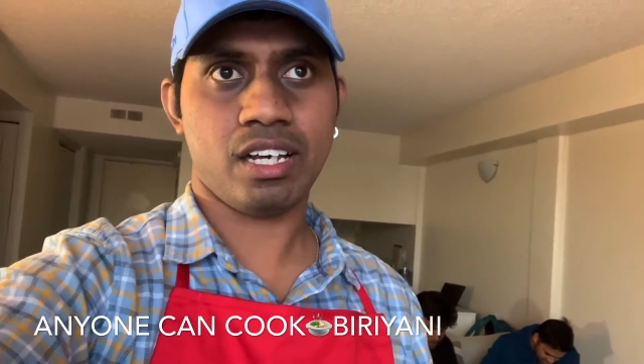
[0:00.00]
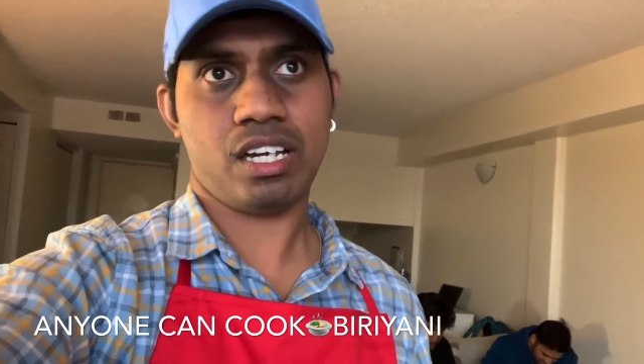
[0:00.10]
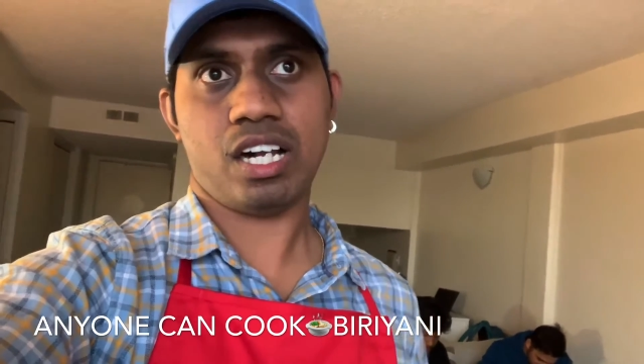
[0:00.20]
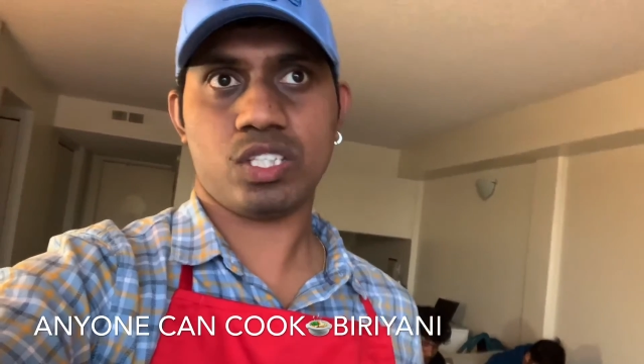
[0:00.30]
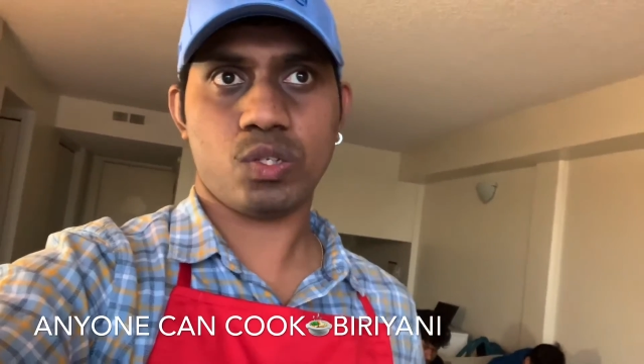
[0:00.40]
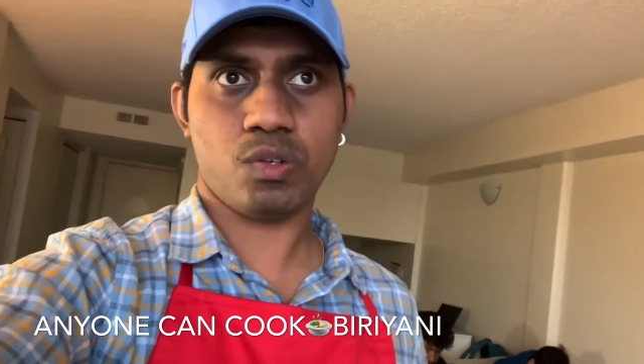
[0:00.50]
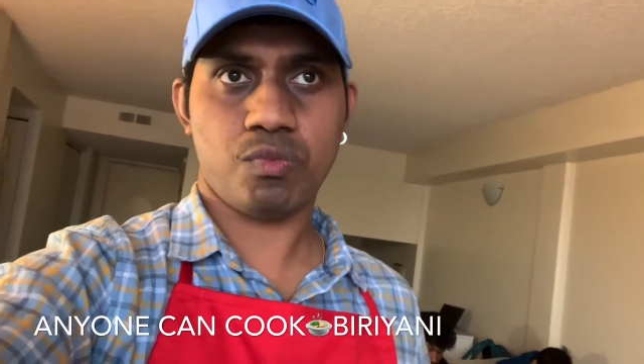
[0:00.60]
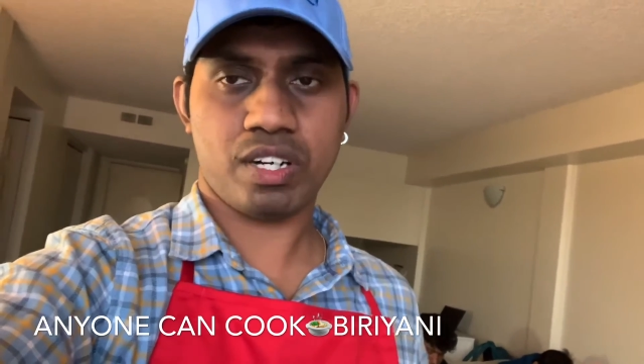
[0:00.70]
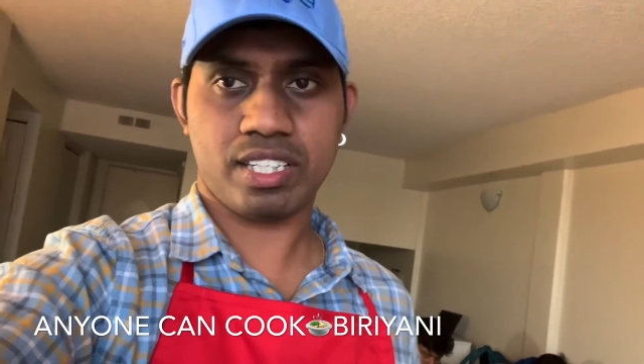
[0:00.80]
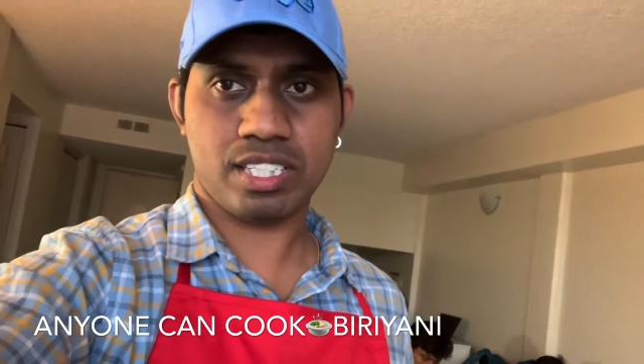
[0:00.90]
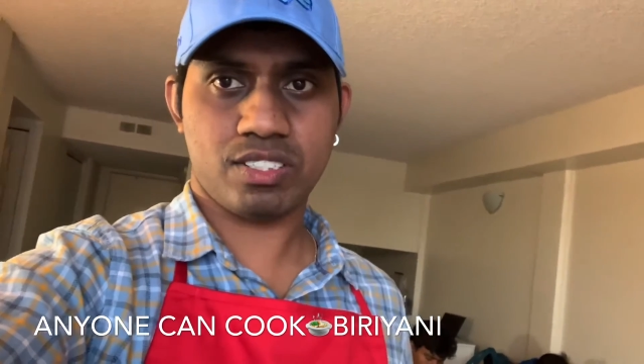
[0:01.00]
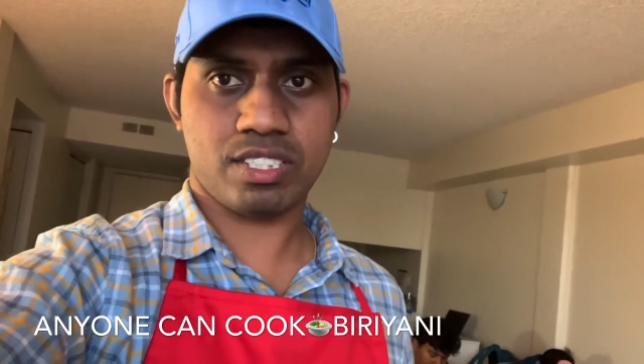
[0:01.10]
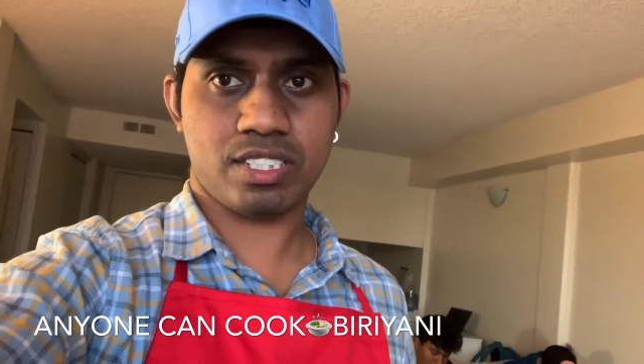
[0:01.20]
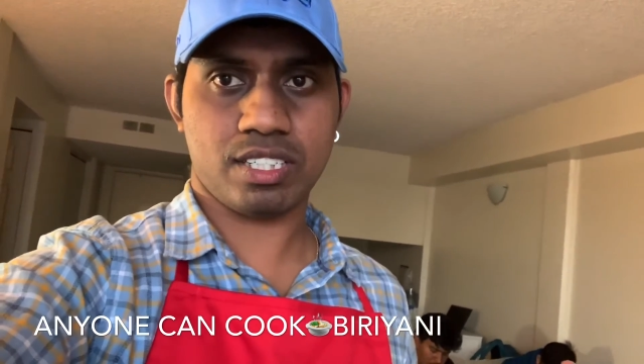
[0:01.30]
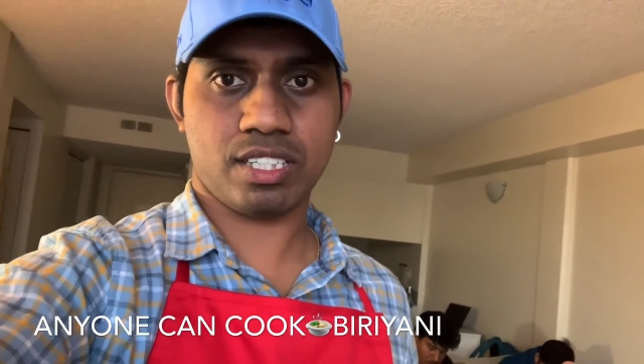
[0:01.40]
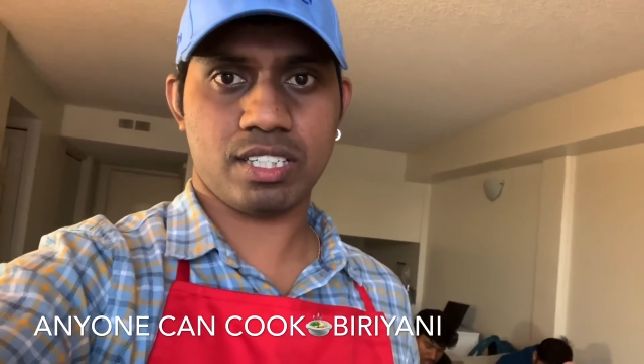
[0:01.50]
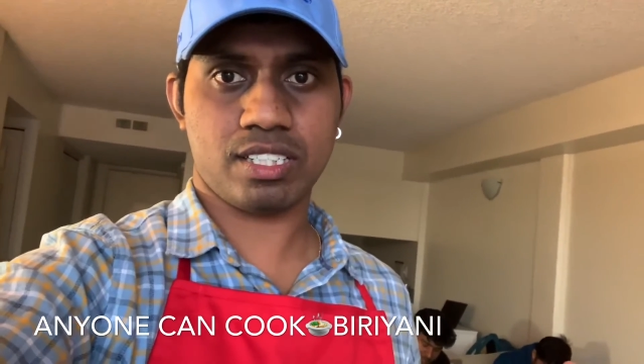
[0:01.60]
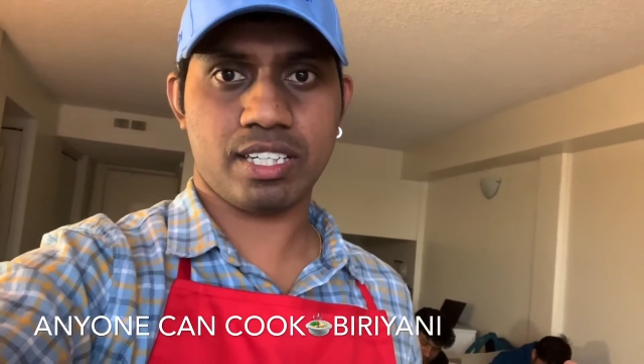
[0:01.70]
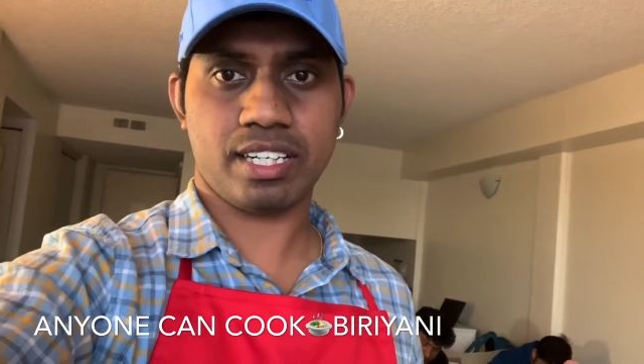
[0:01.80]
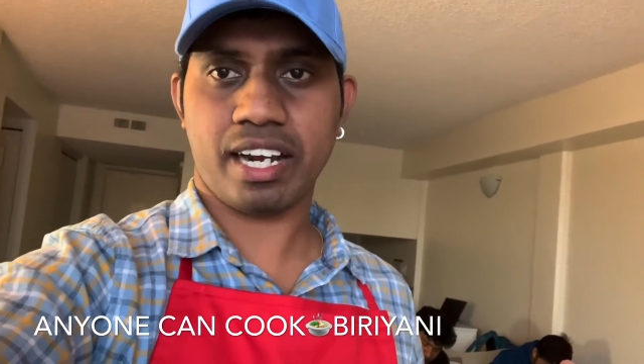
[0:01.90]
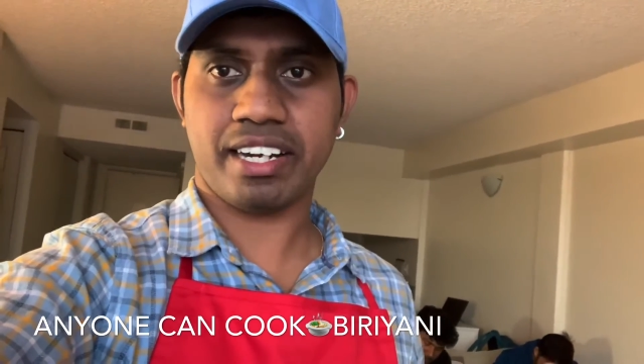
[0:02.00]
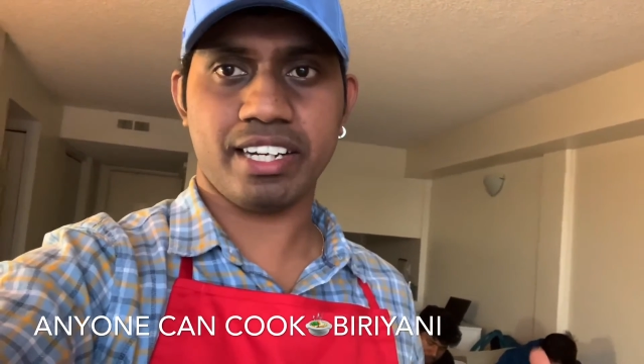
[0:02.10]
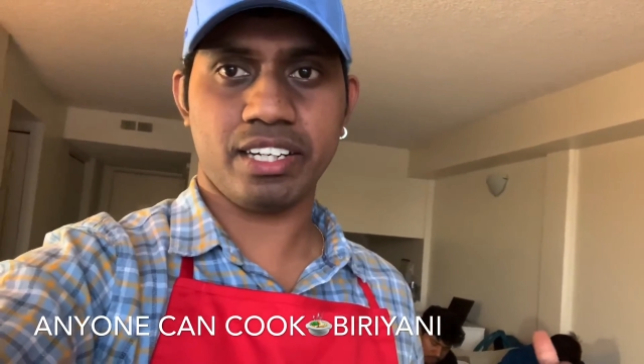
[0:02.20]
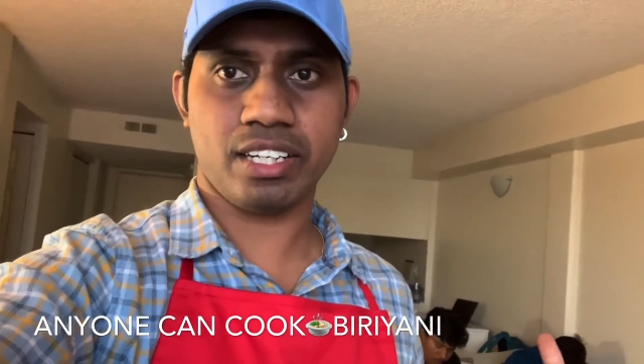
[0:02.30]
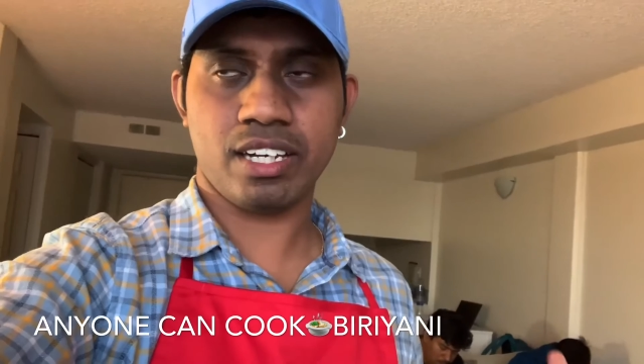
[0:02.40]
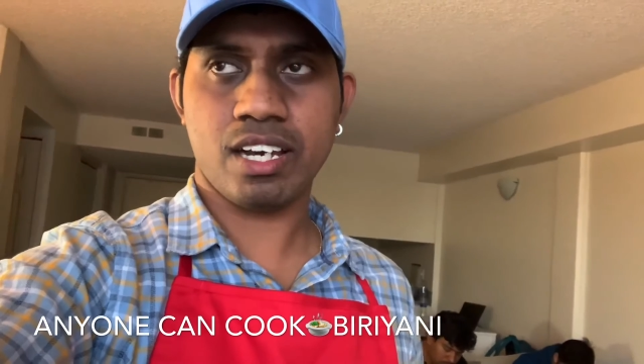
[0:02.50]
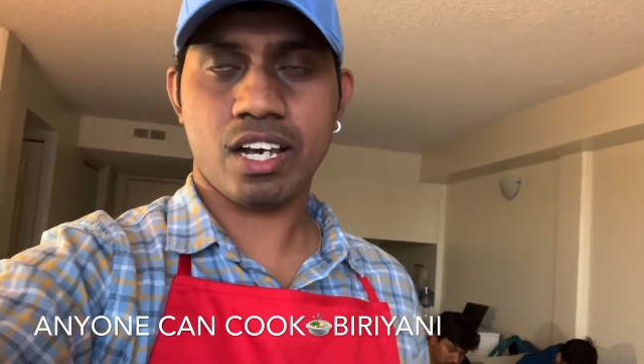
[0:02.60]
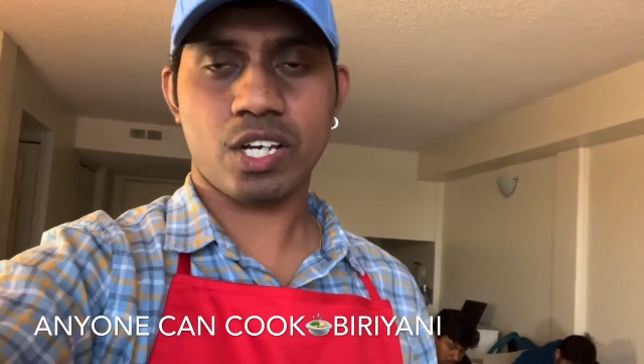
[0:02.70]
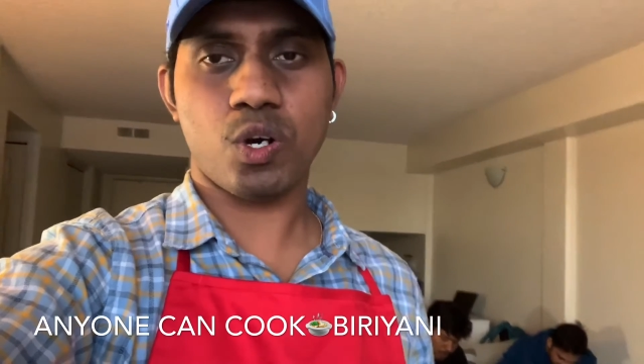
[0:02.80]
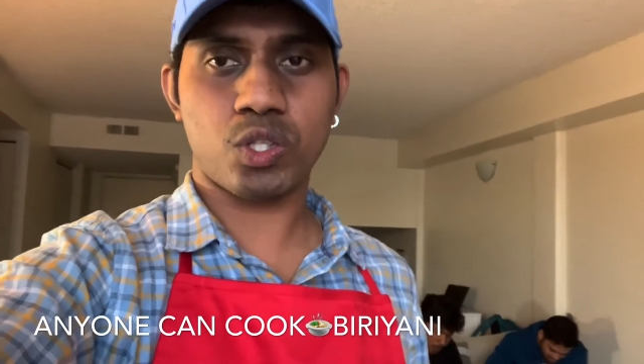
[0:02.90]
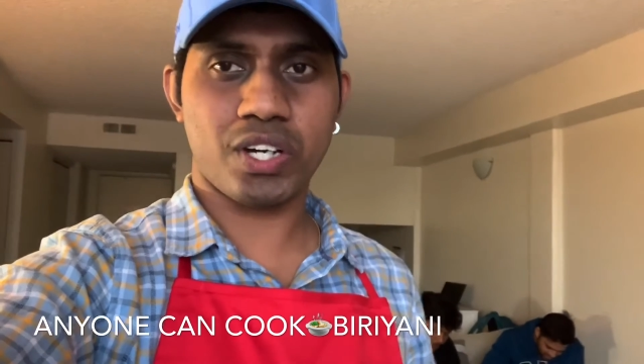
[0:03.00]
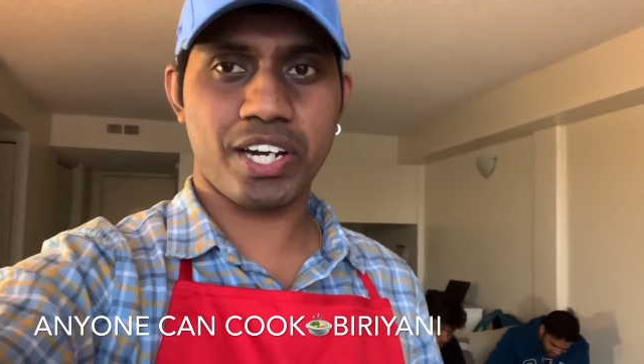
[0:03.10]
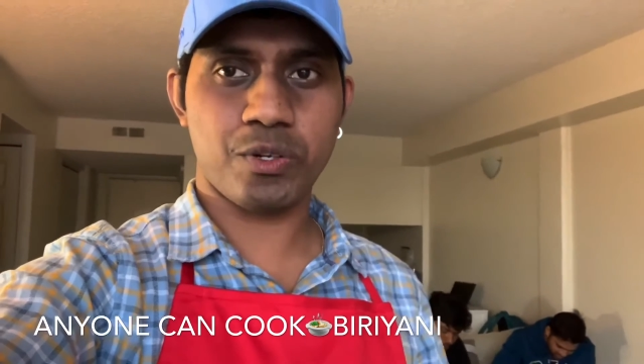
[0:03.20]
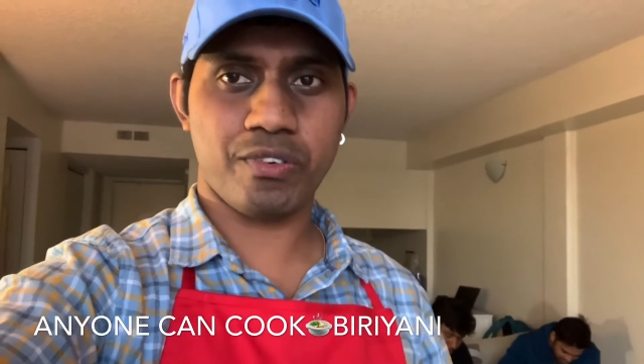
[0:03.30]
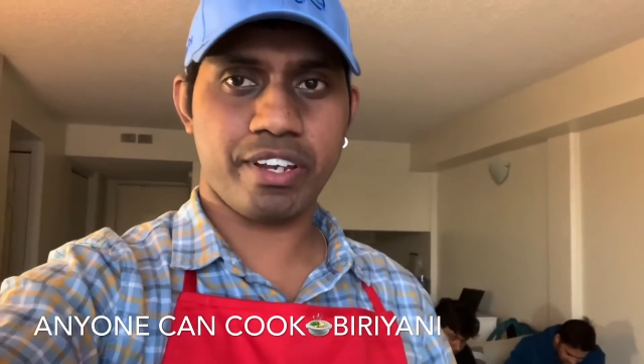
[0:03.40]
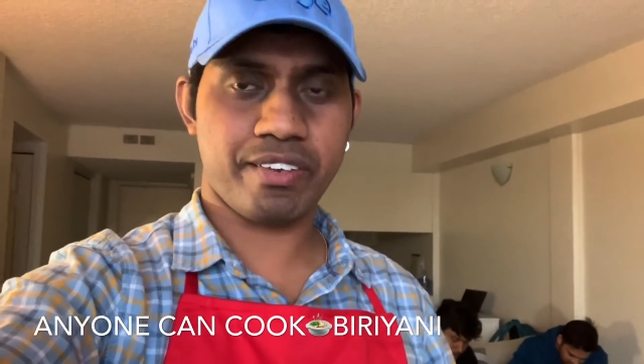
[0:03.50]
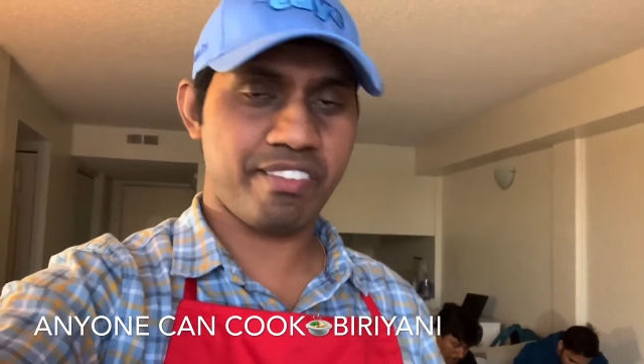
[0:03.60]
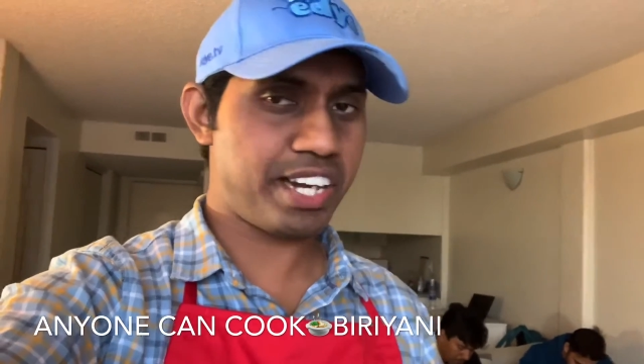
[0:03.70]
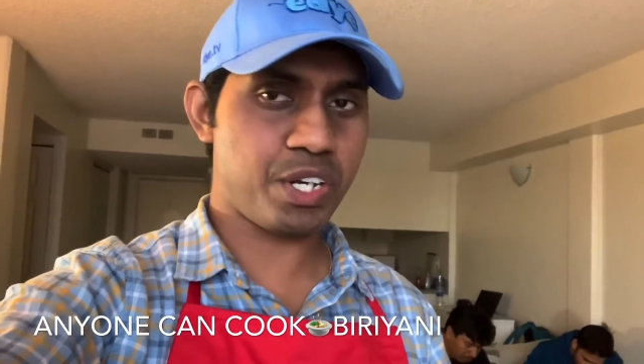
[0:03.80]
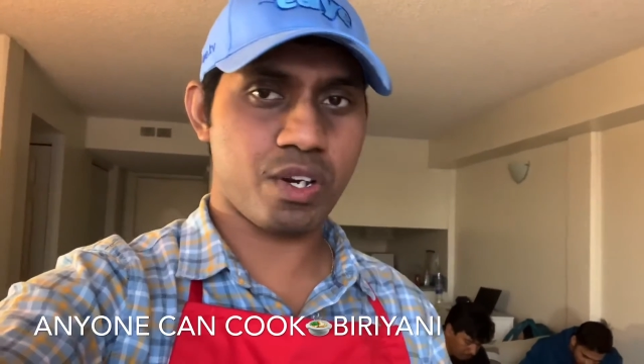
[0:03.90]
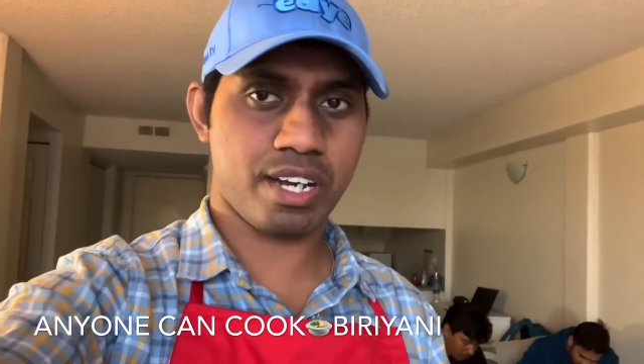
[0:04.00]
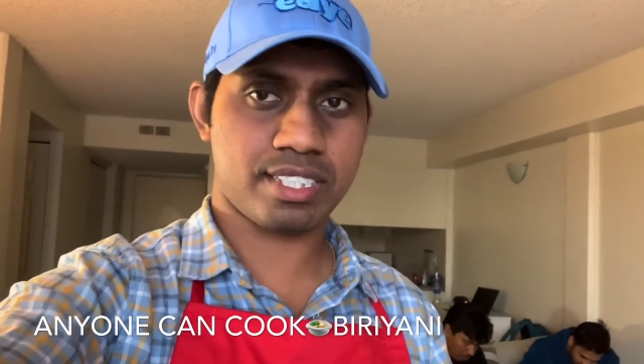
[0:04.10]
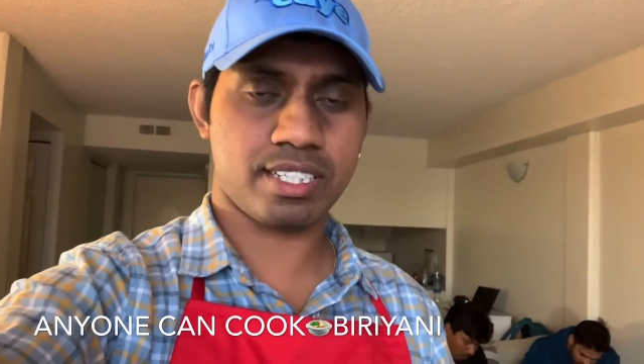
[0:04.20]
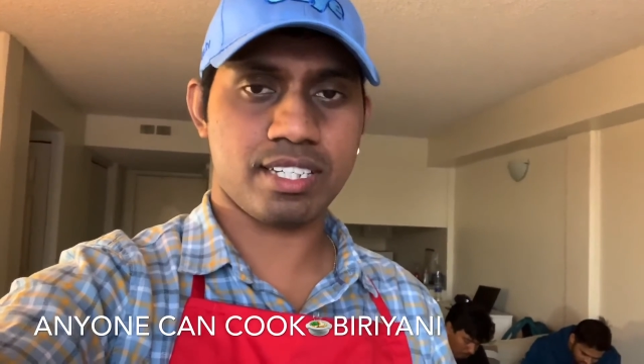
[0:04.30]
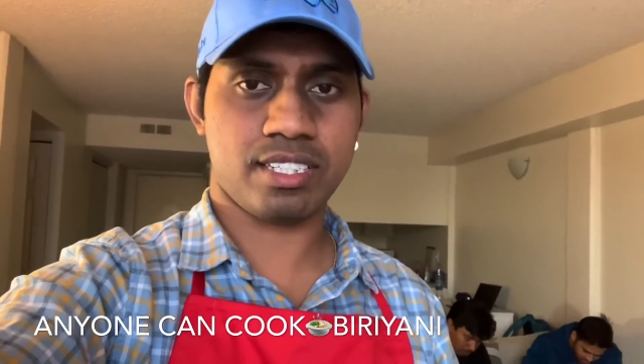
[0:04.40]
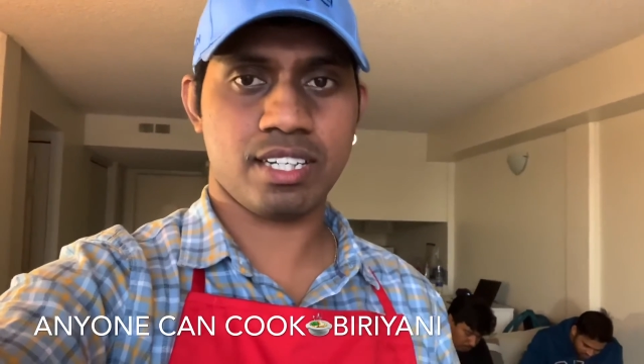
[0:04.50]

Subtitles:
also for this thing I didn't go through any video as such.